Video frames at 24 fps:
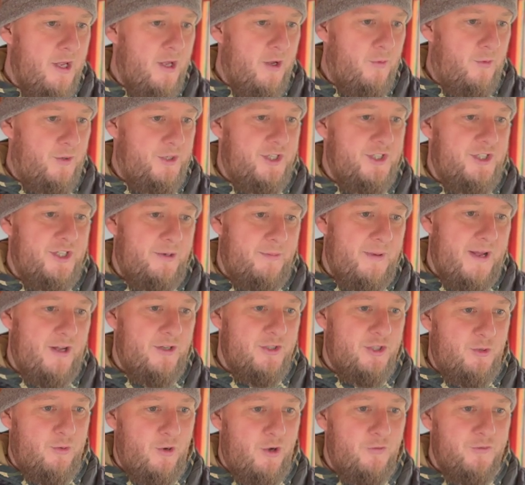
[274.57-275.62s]
which is in
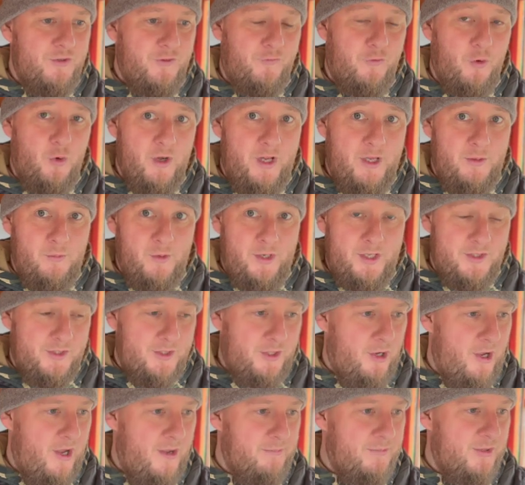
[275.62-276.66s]
about 12 to 14 weeks
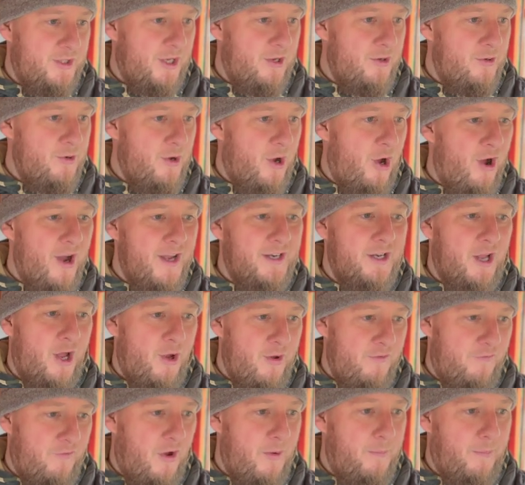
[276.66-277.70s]
time. So I
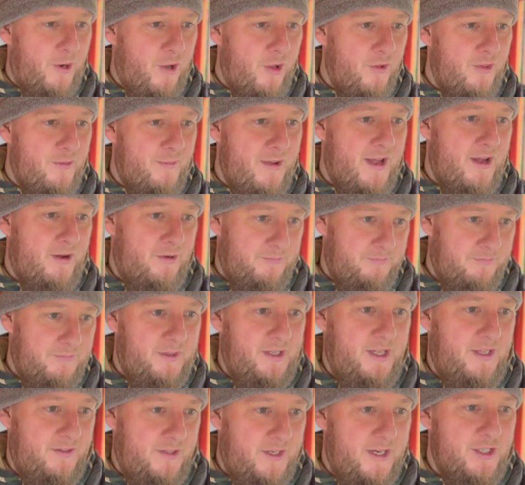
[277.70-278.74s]
know if I plant them out
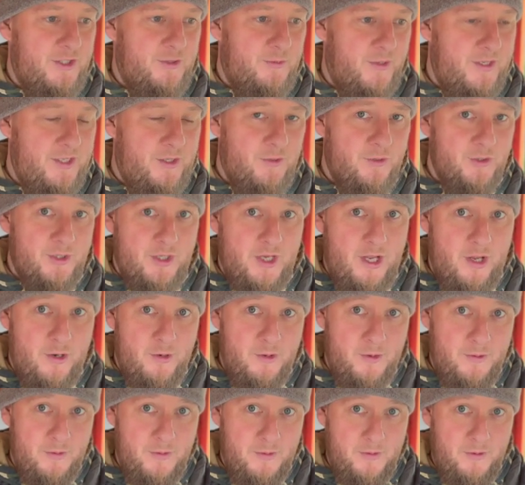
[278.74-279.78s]
in the next week or so,
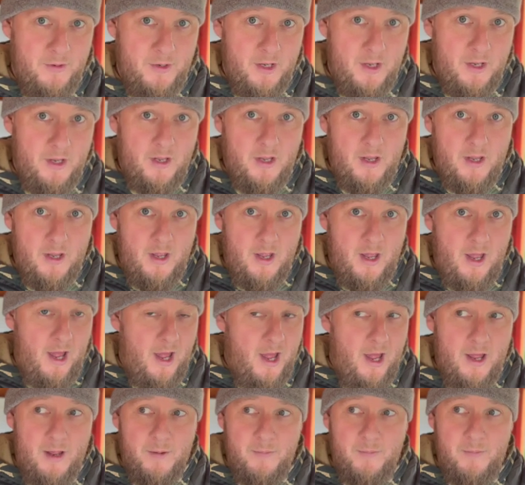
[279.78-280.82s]

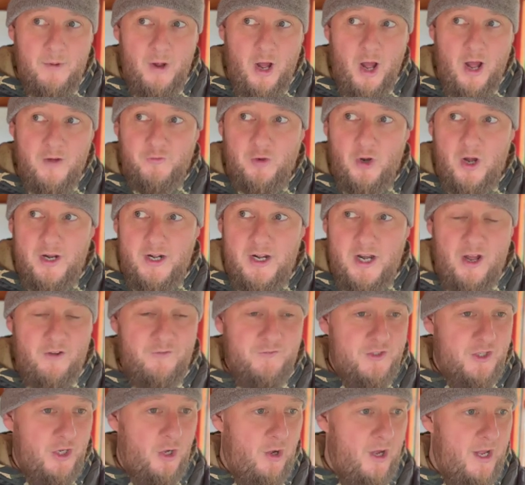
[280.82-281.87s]
I've got
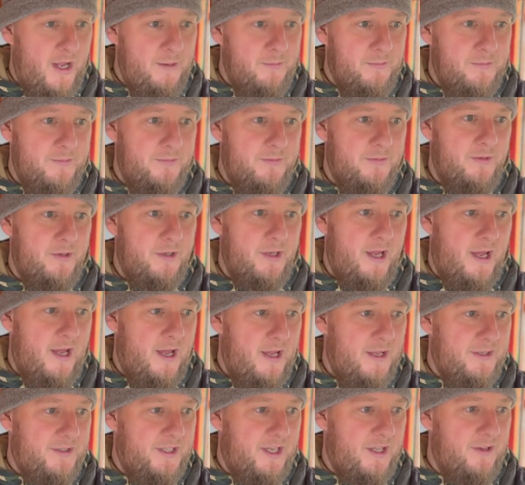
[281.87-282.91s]
enough time
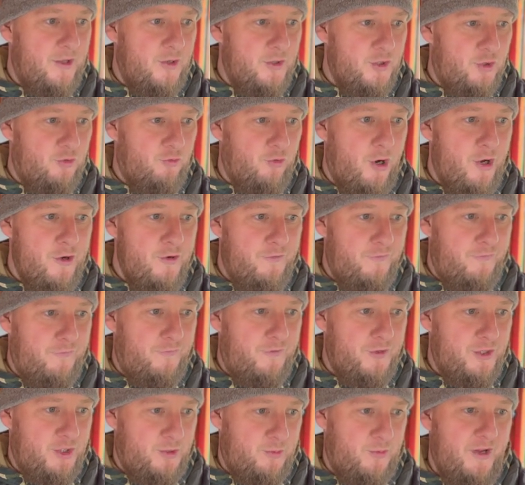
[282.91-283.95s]
to get those growth
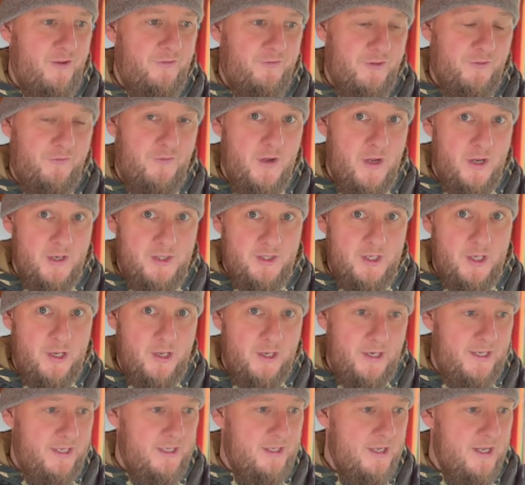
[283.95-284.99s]
for Swift or first
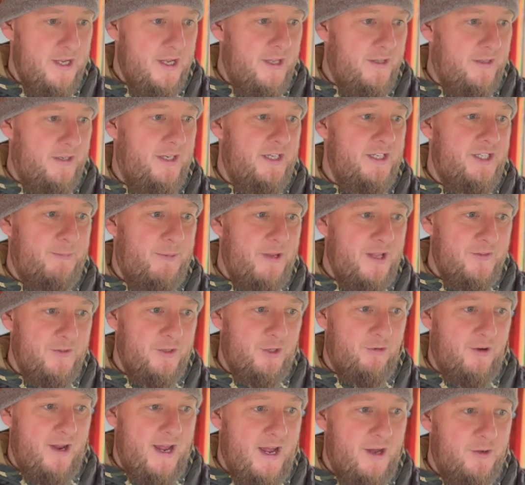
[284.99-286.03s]
early. They need to be in the
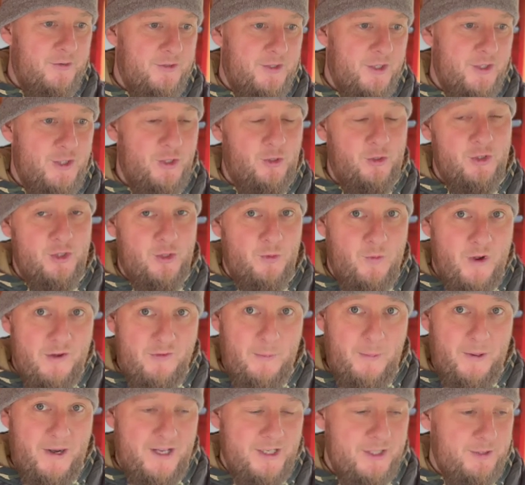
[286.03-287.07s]
ground. As long as the
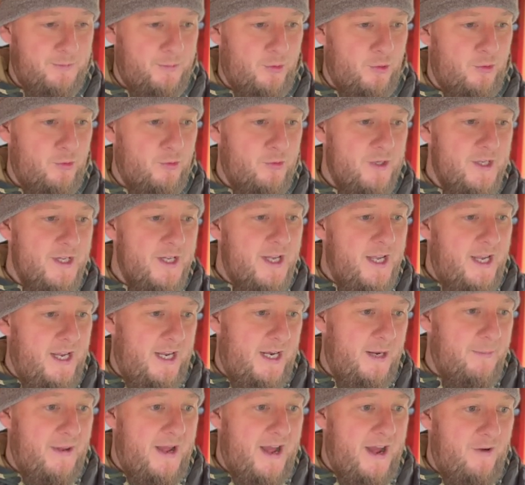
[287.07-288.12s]
weather plays ball,
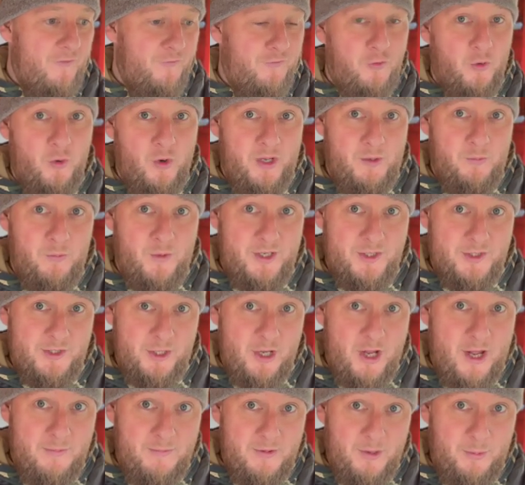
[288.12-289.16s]
in about 14 weeks
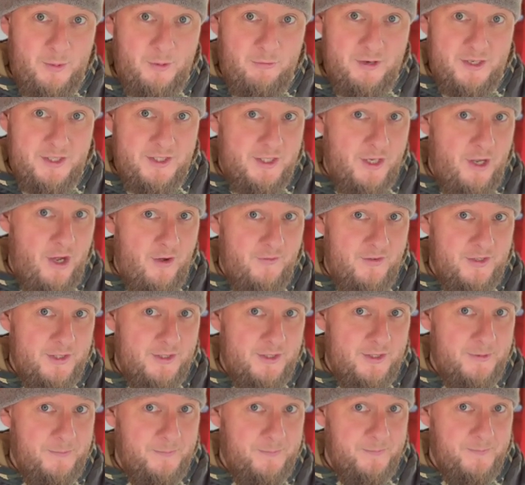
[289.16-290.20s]
time, they'll be ready to harvest.